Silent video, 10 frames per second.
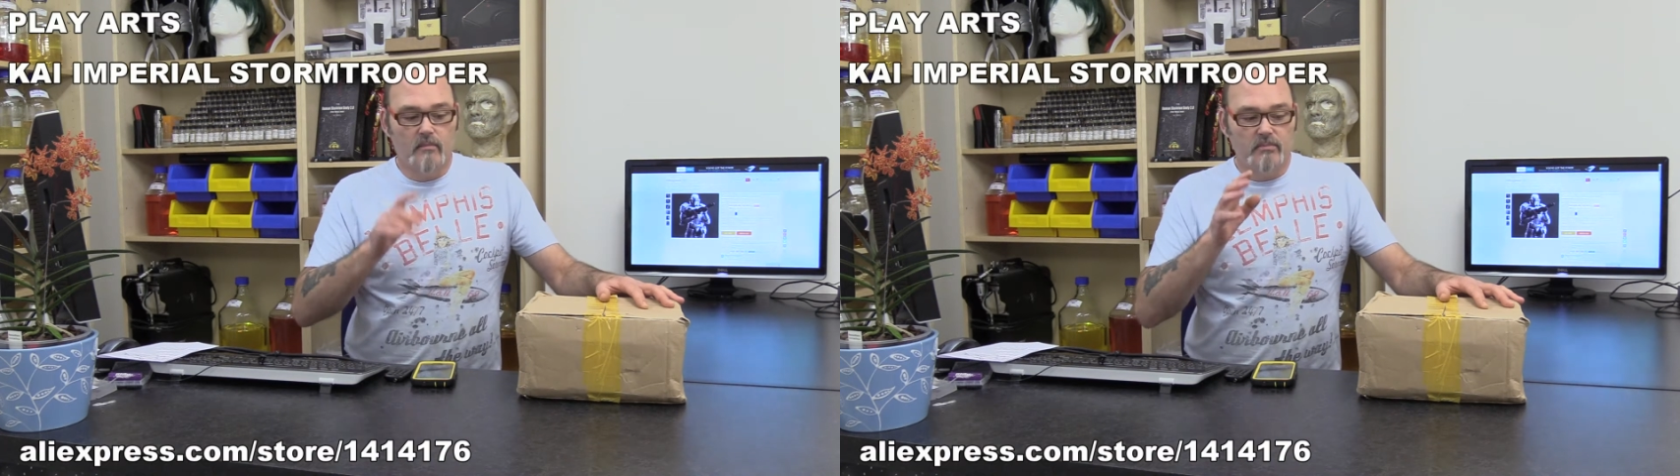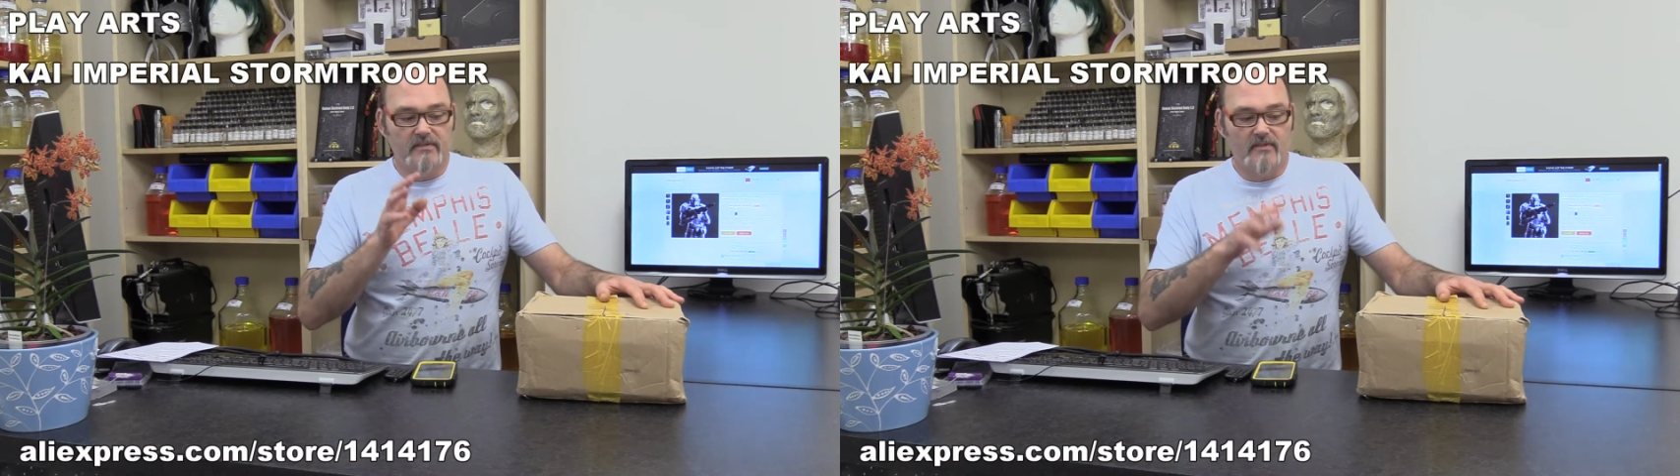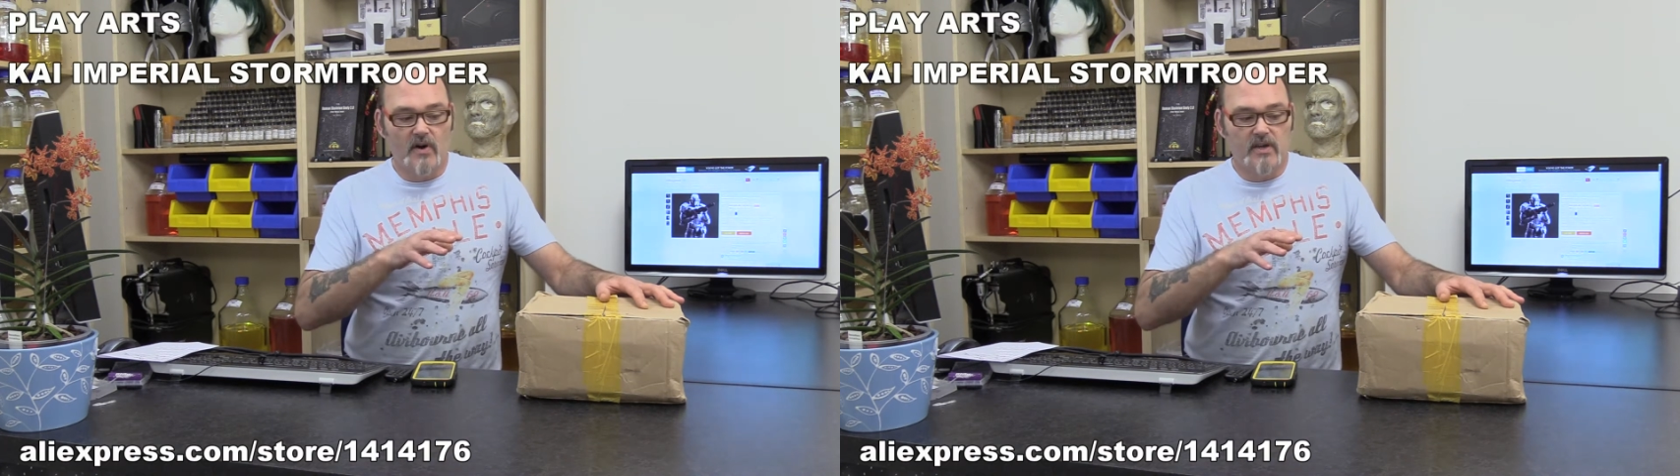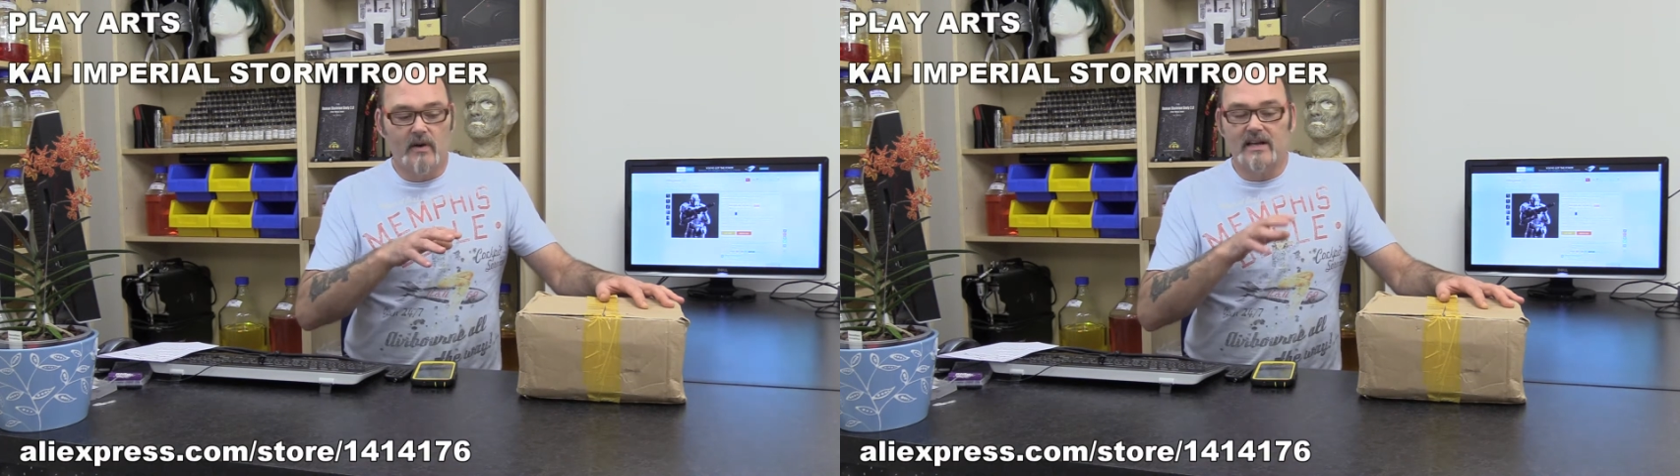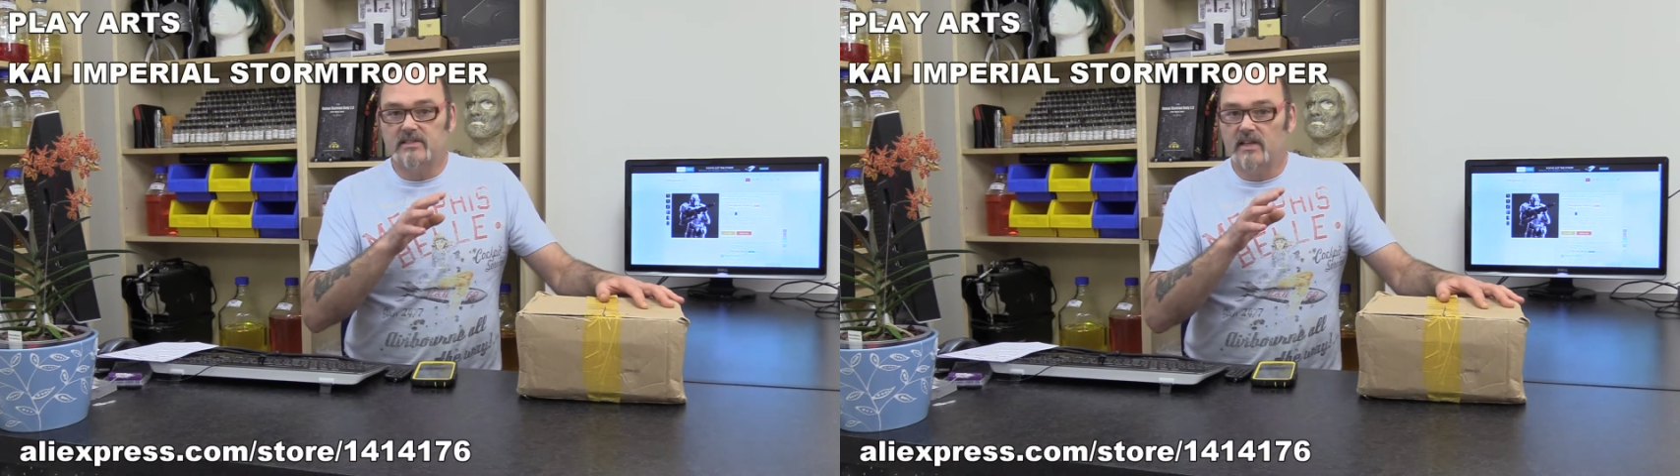before you
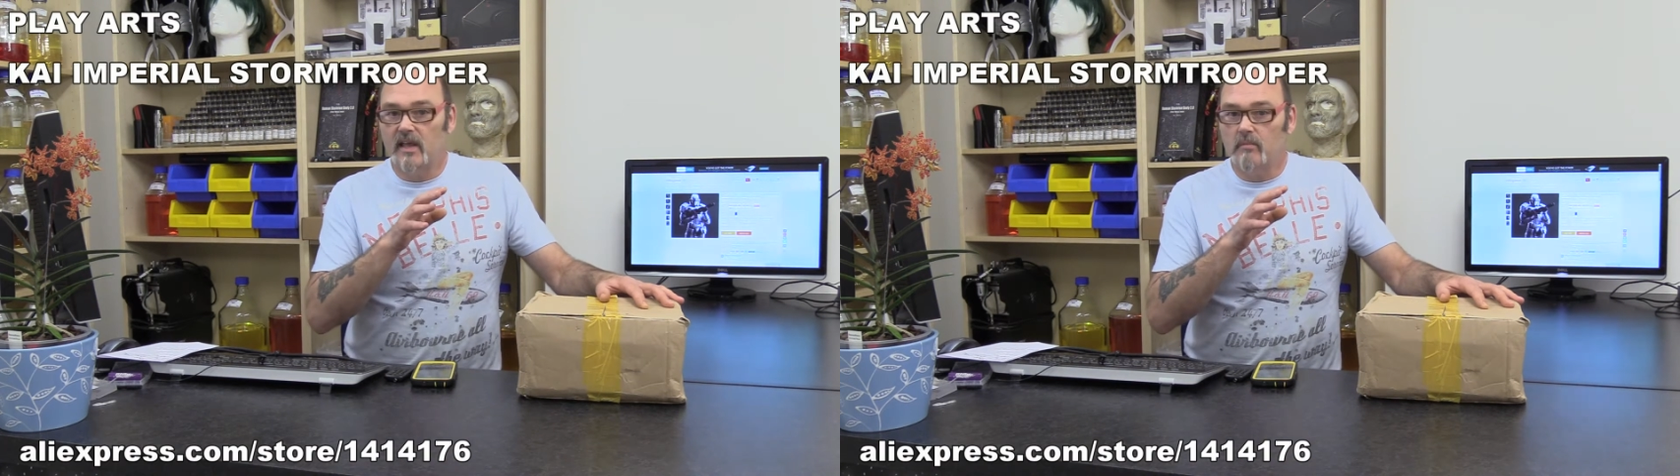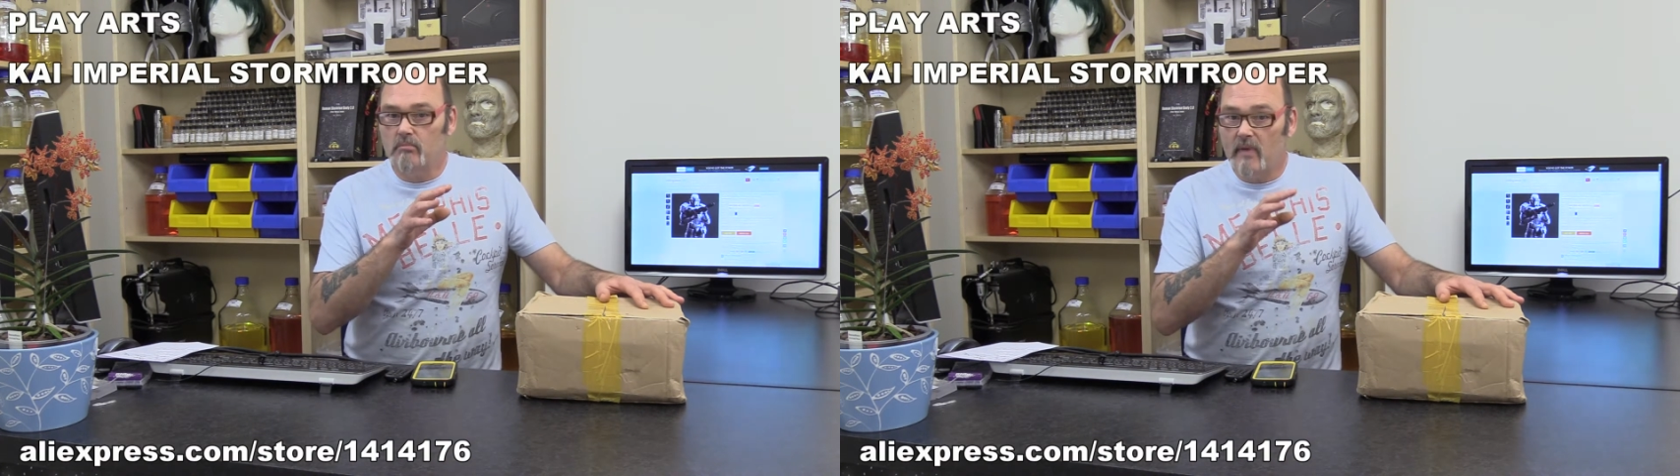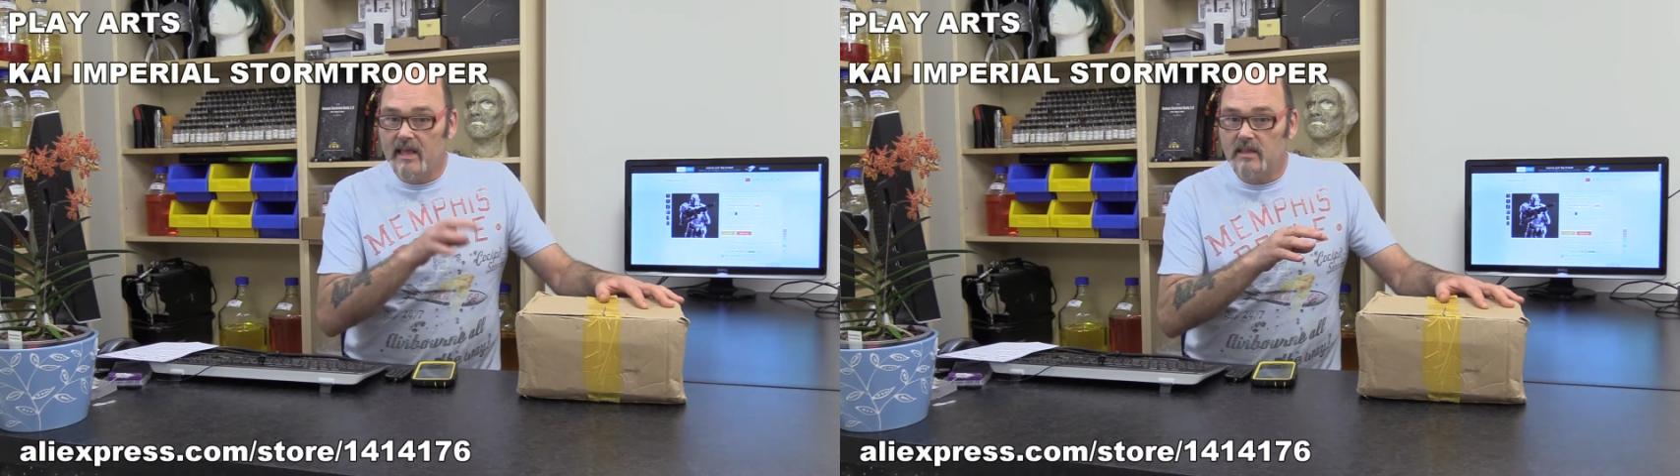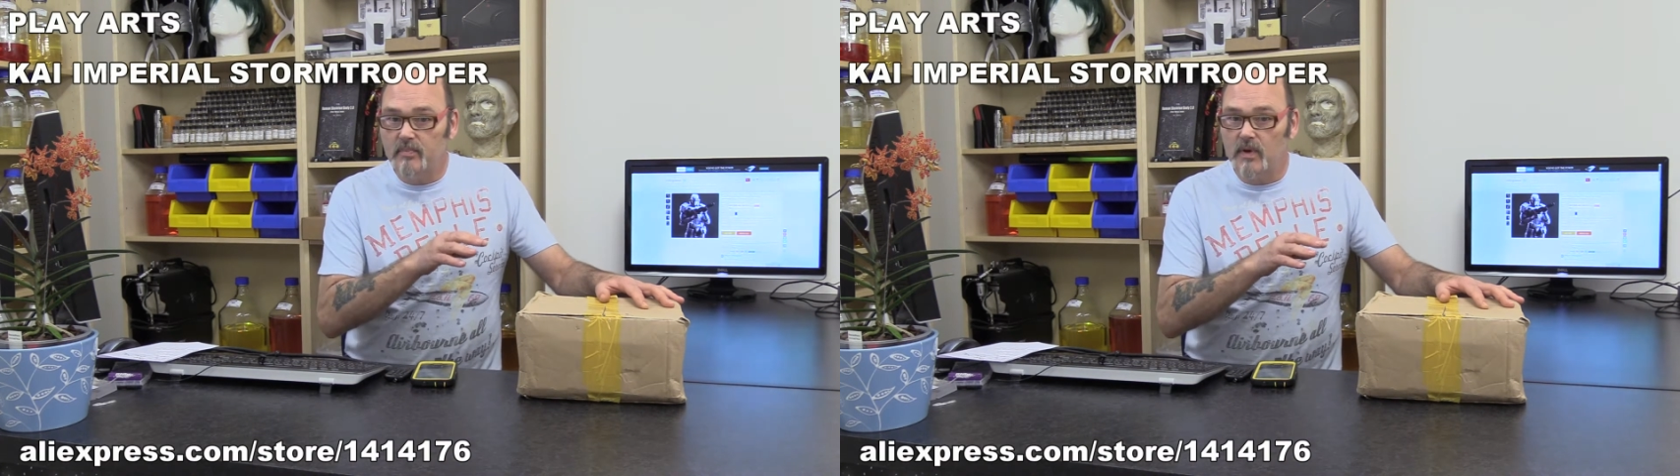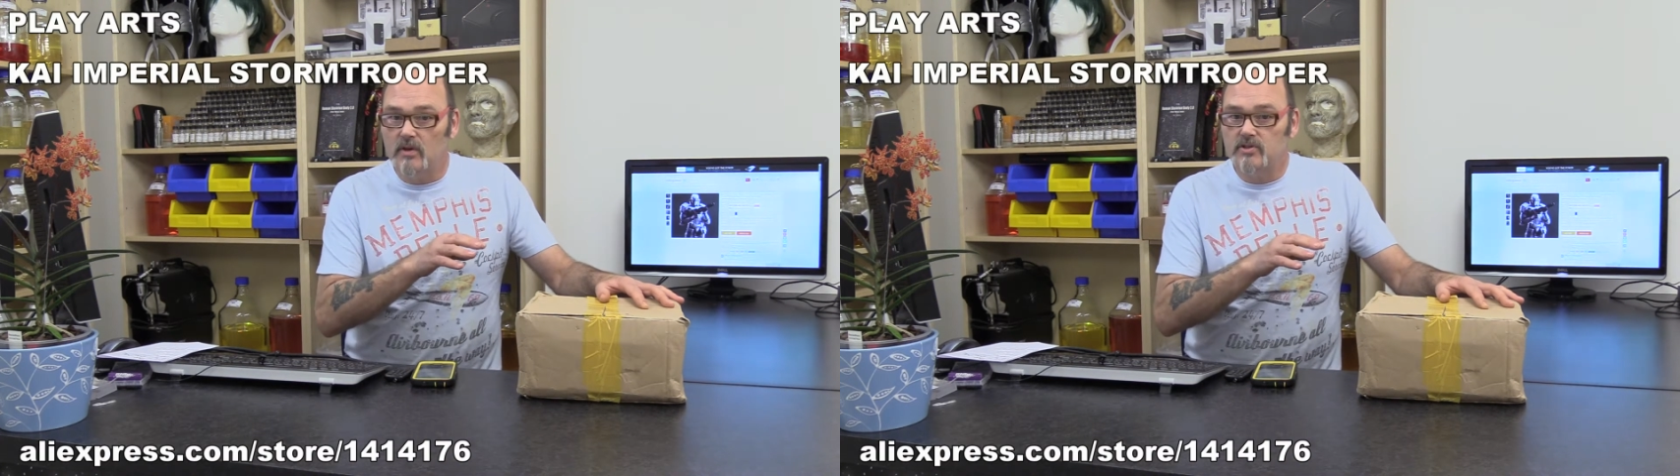actually make the
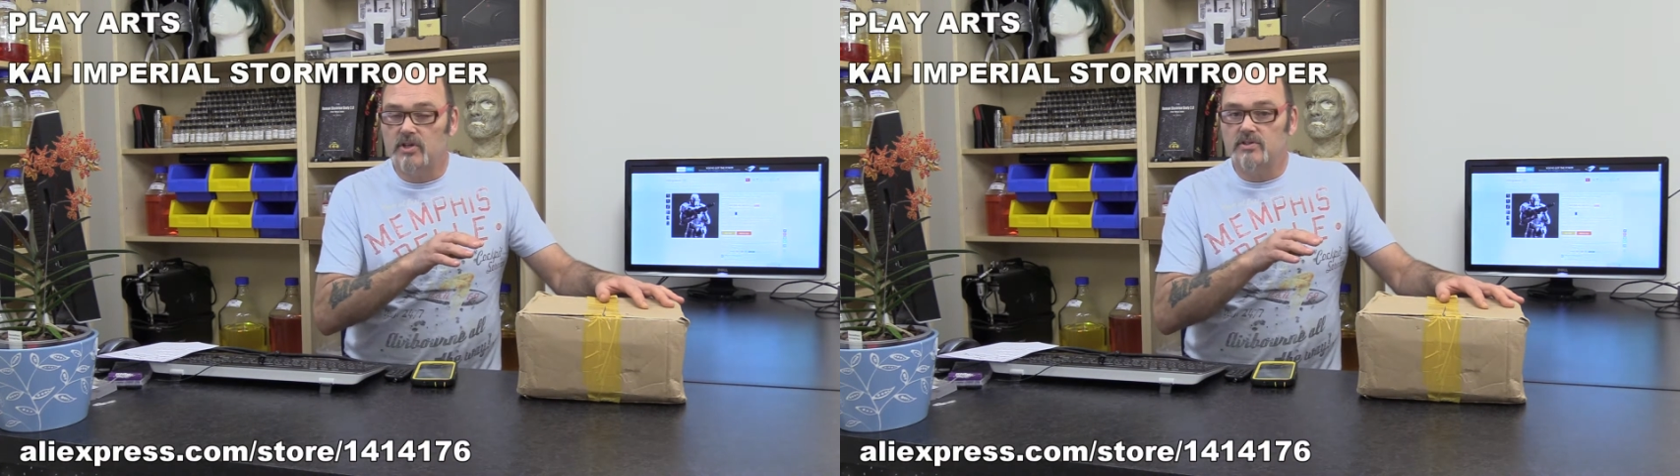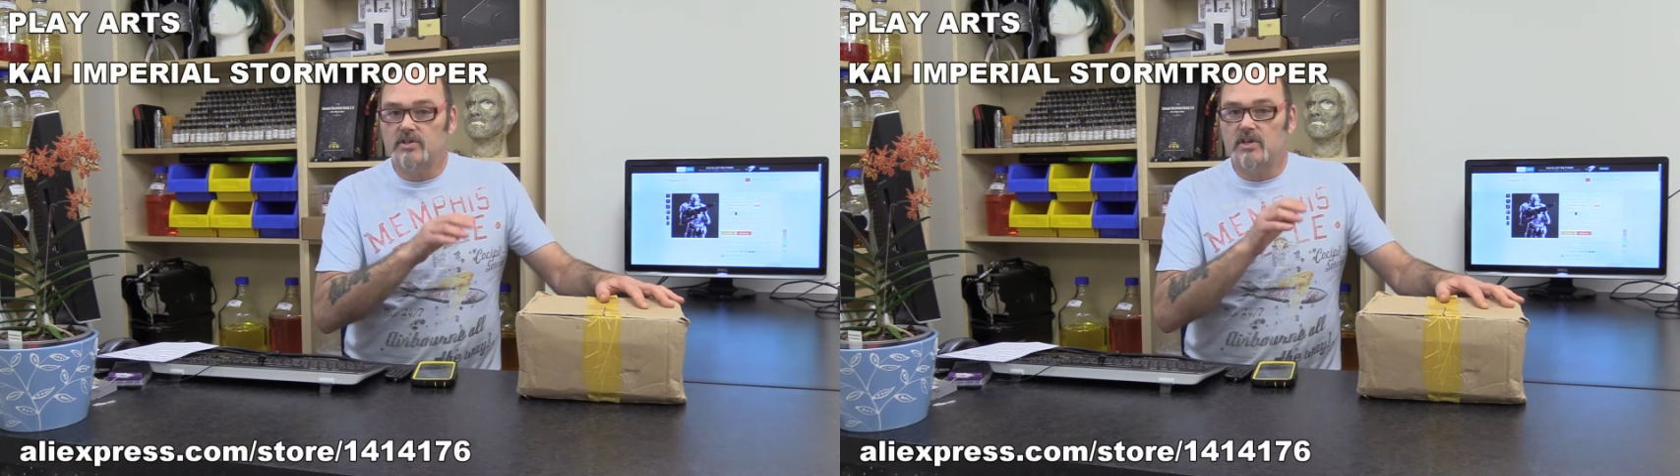purchase,